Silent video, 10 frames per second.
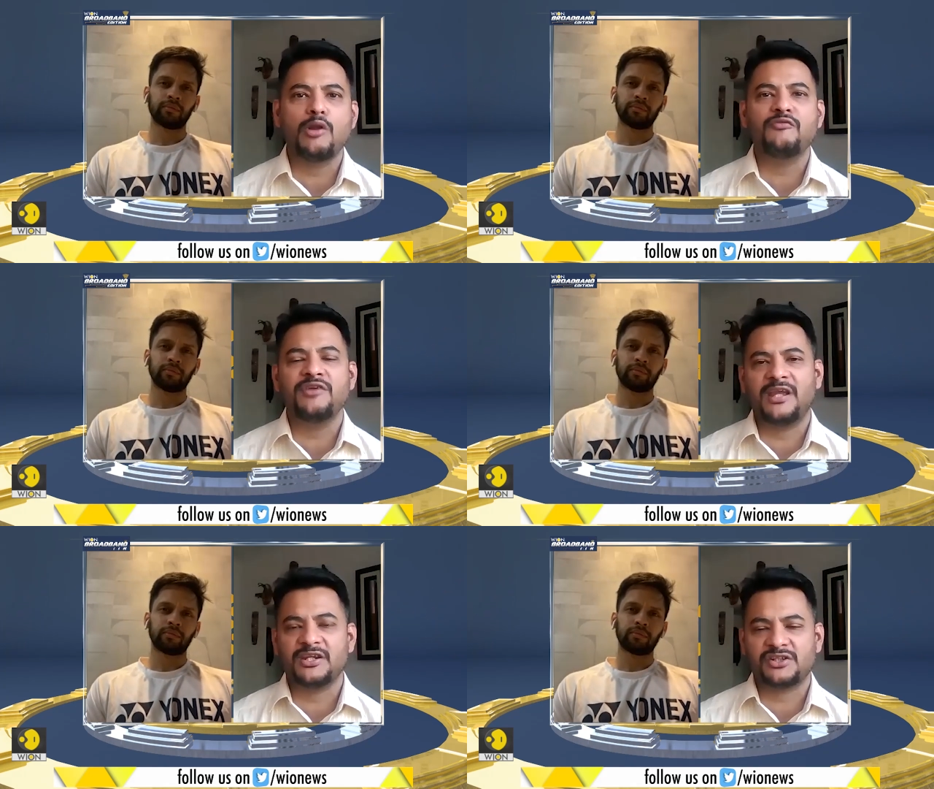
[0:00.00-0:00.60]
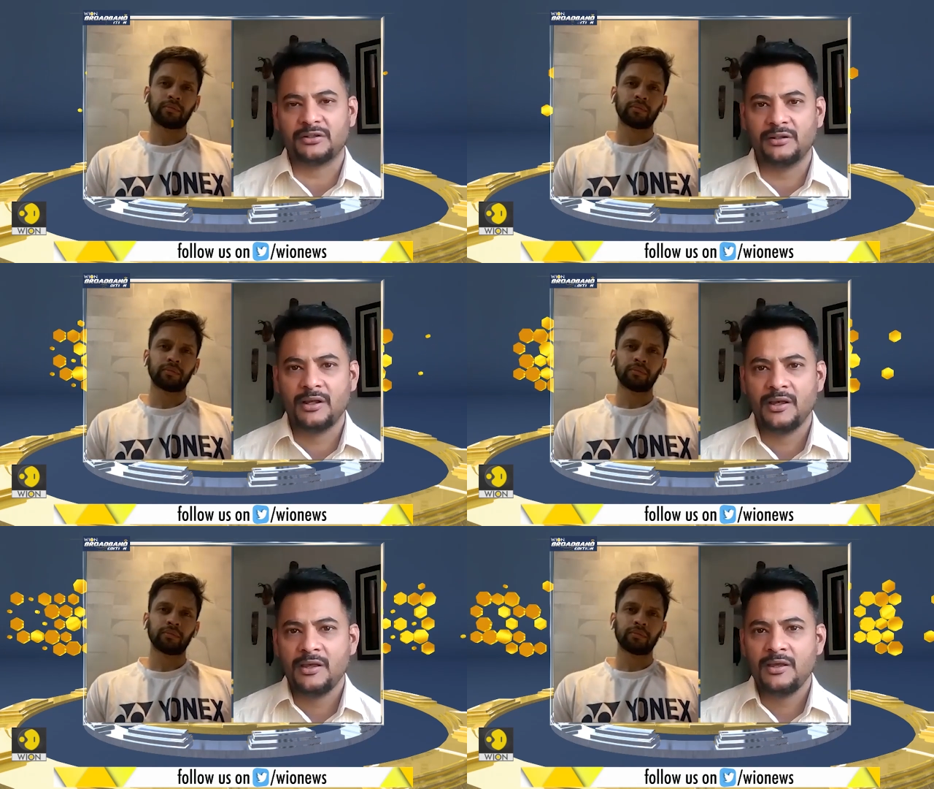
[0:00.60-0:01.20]
Speaker 1: qualification
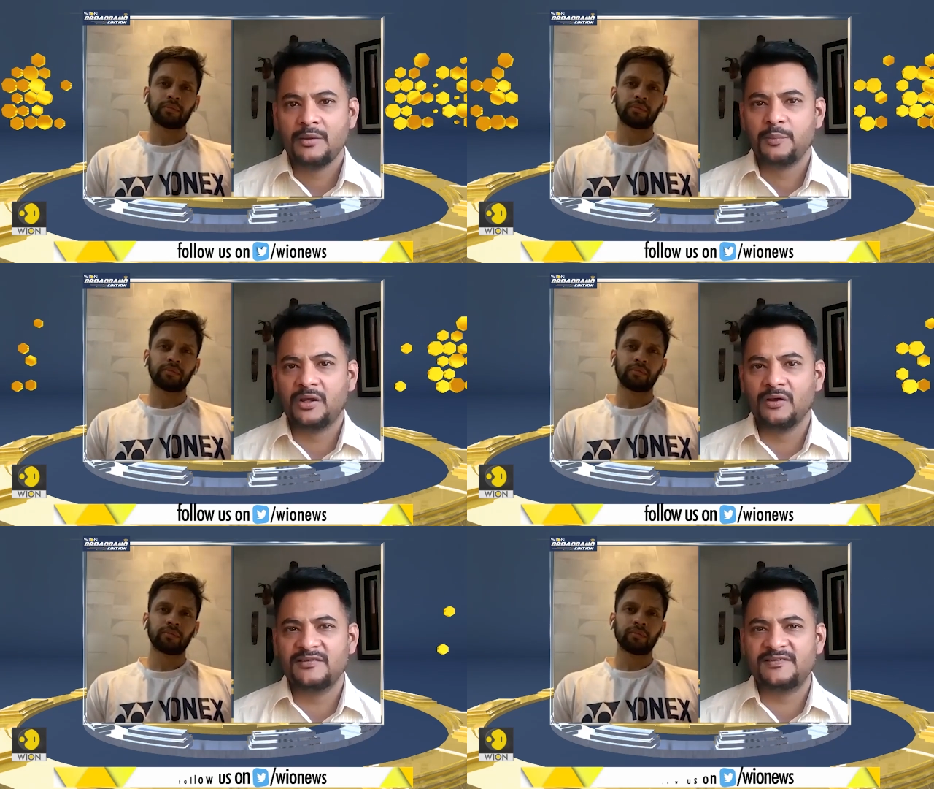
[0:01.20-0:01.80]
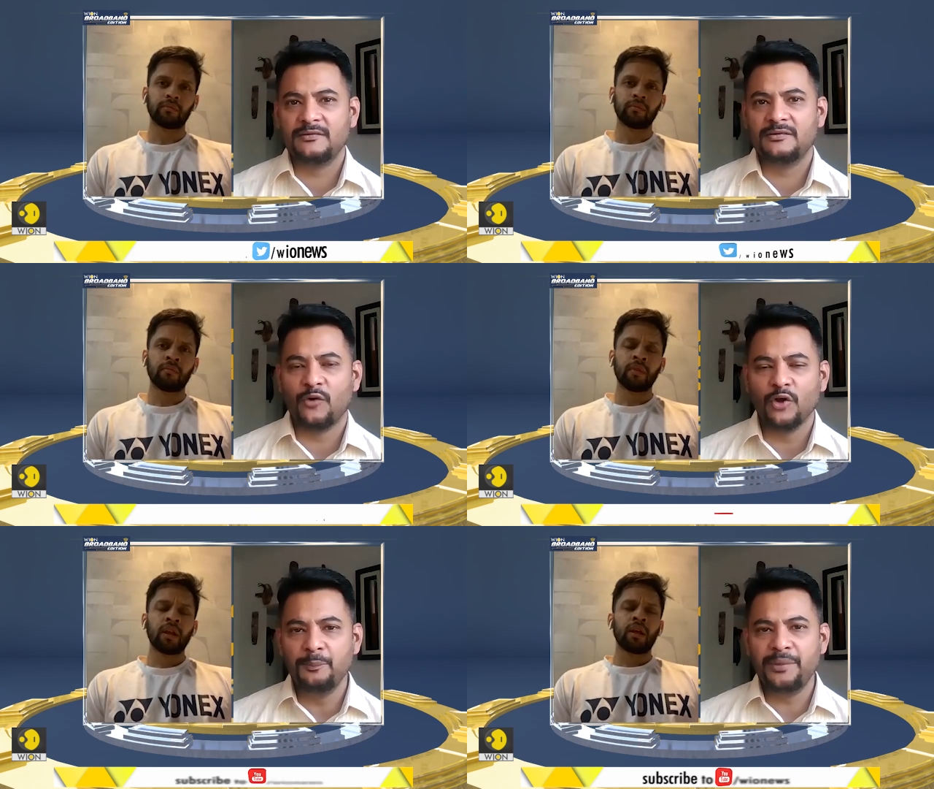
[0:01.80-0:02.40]
because
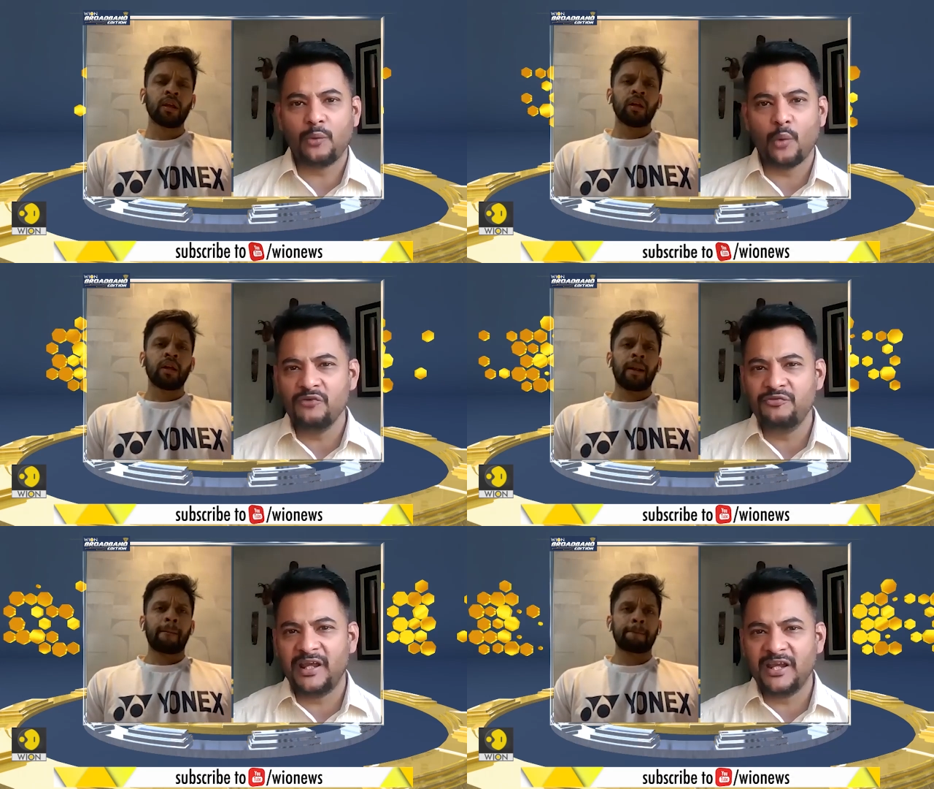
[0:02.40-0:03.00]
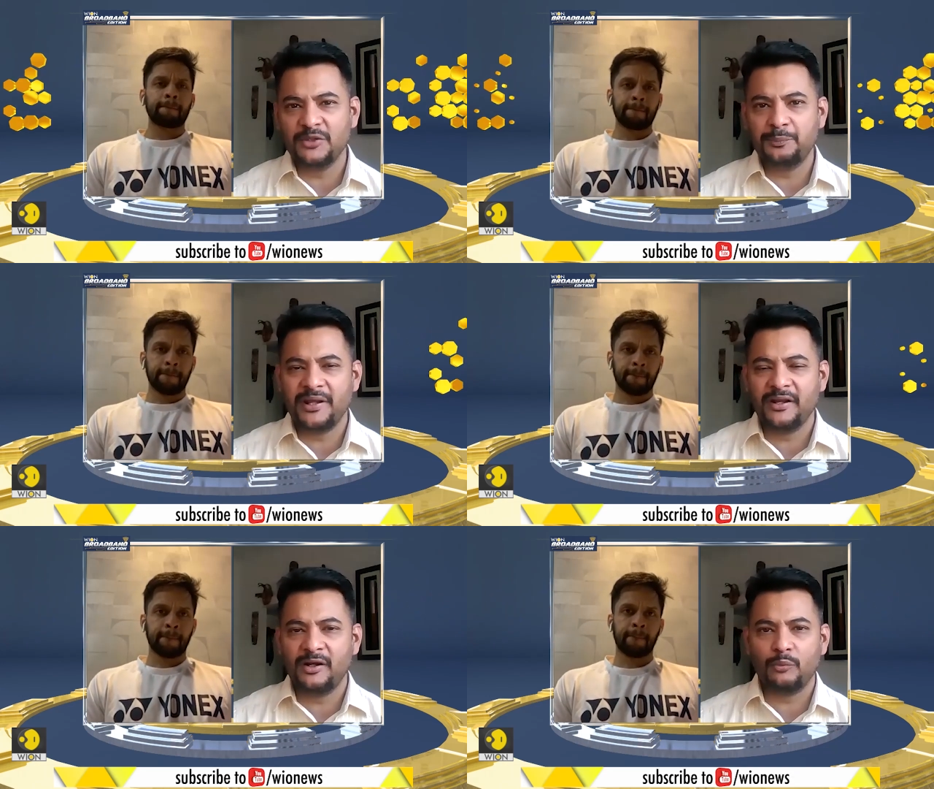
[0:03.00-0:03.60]
the olympic qualification
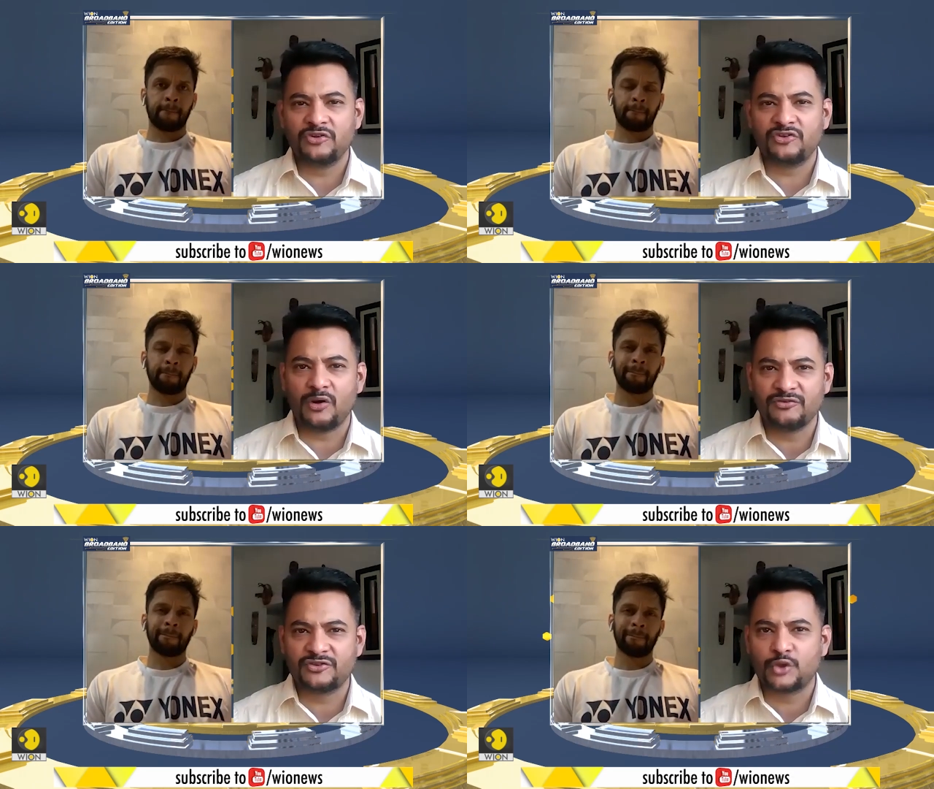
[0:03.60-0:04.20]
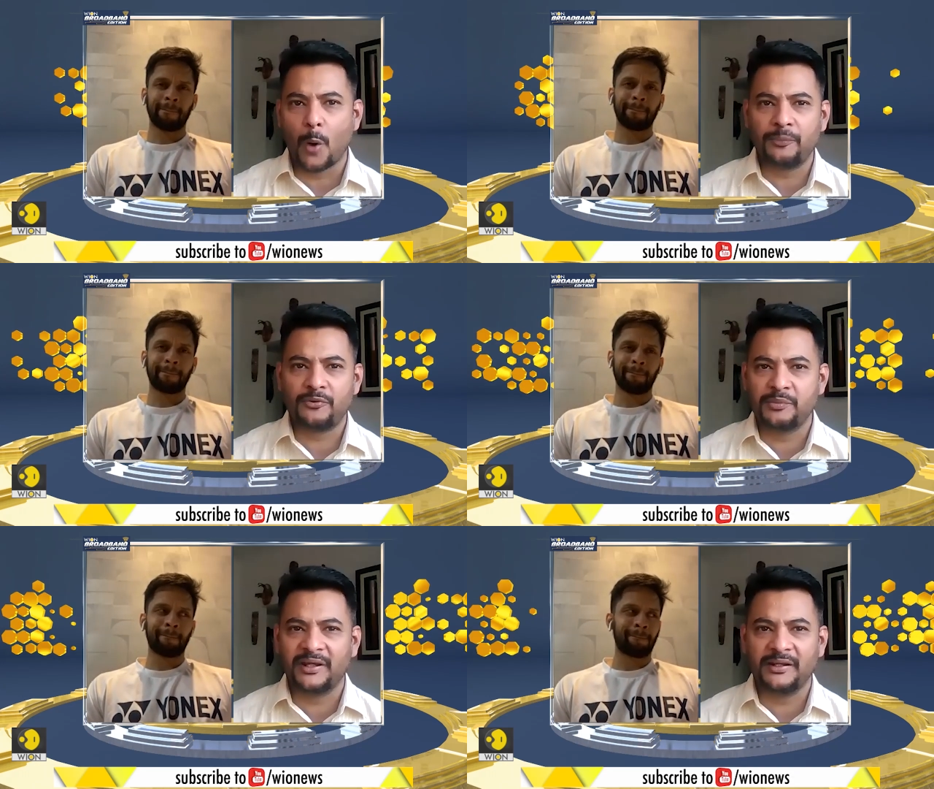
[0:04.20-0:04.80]
period was sort of
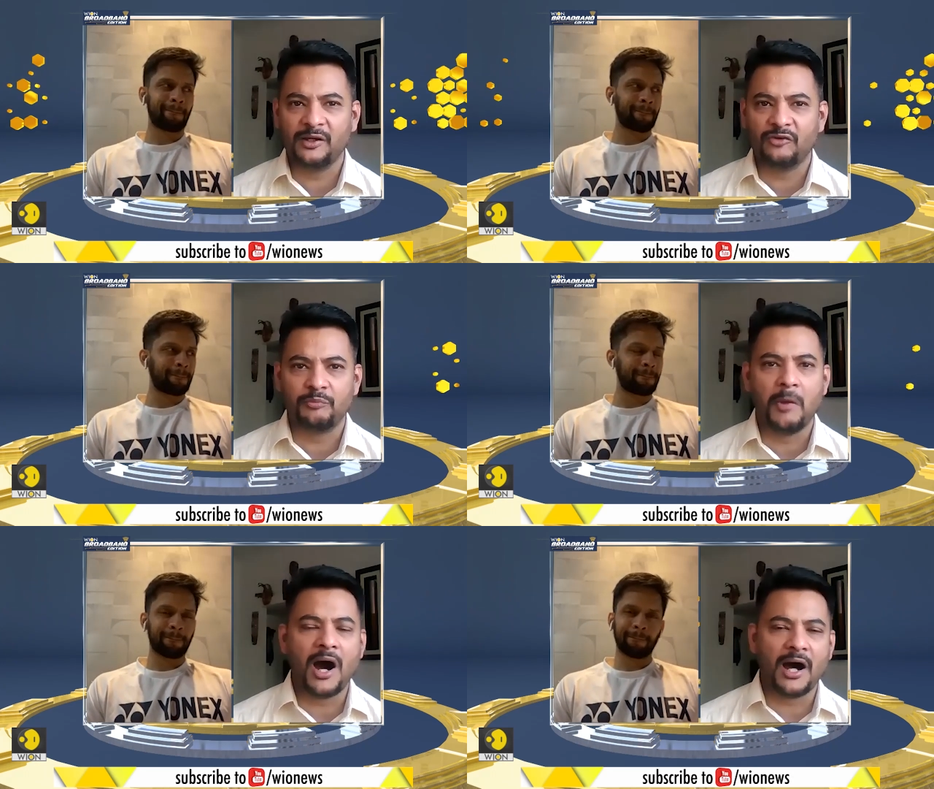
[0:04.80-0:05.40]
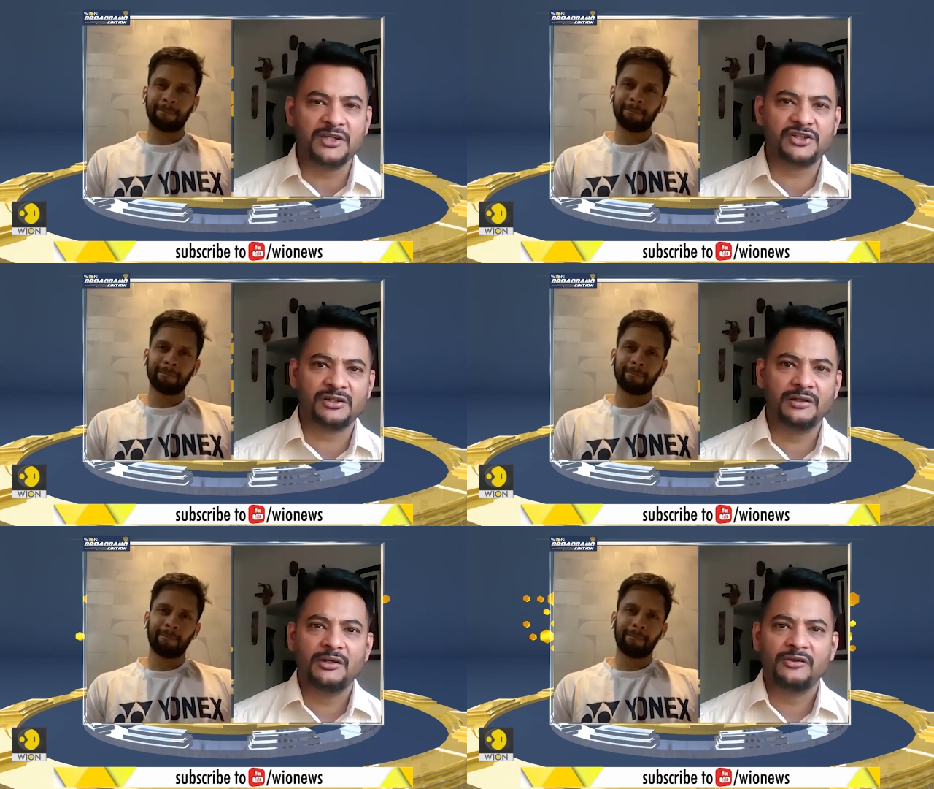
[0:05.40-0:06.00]
stopped beginning of march
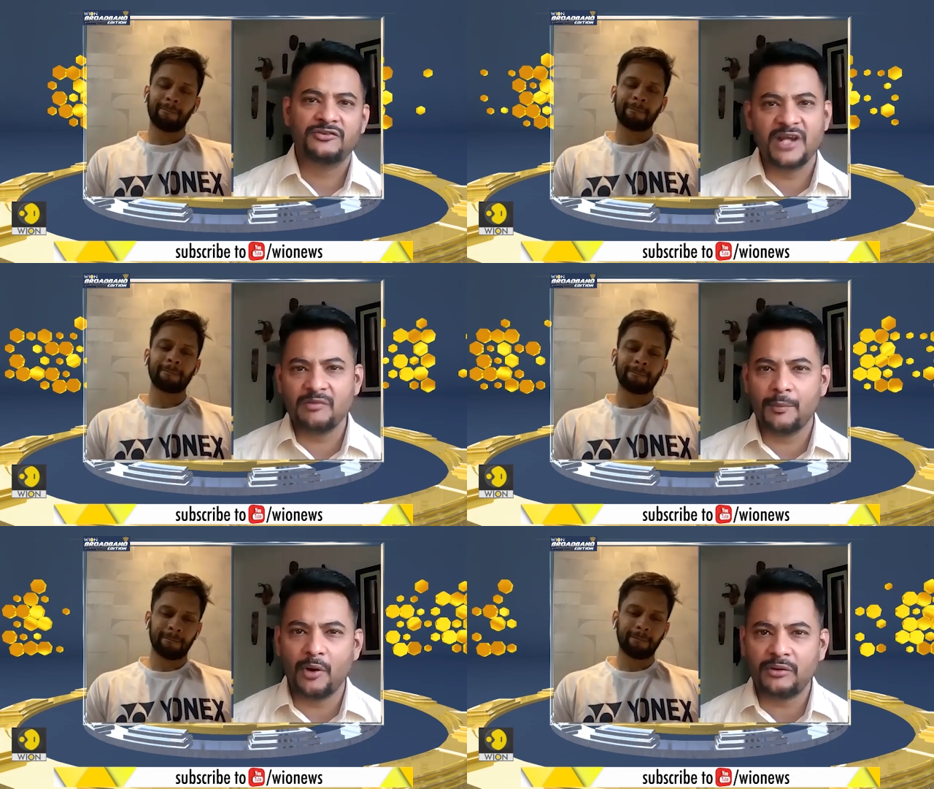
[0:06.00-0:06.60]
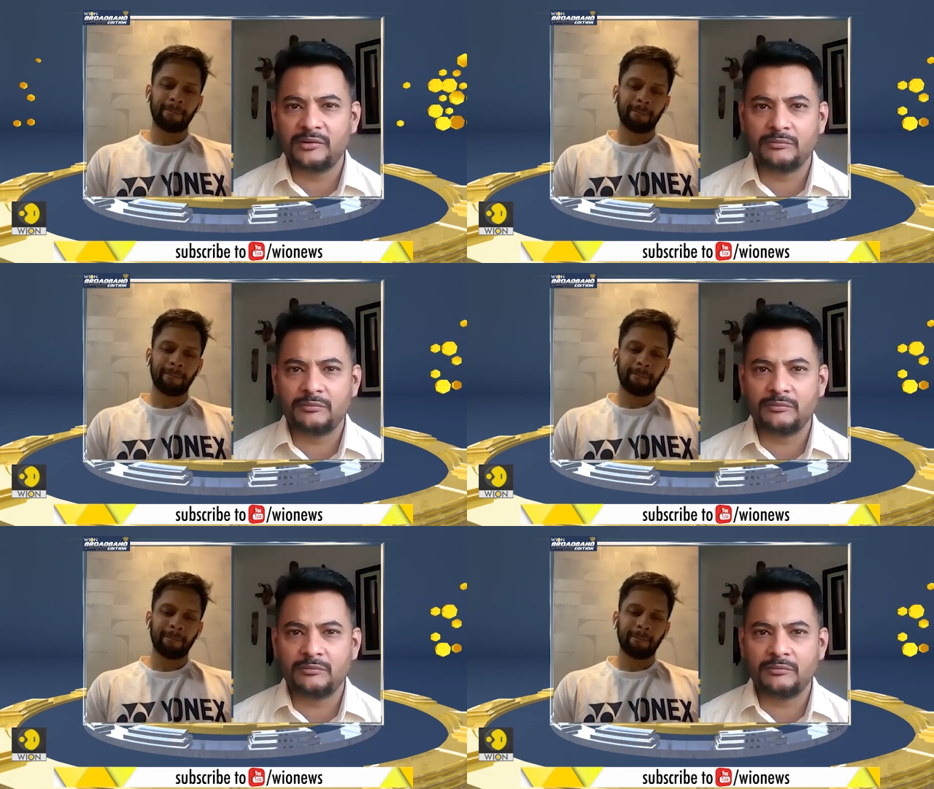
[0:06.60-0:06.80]
still have about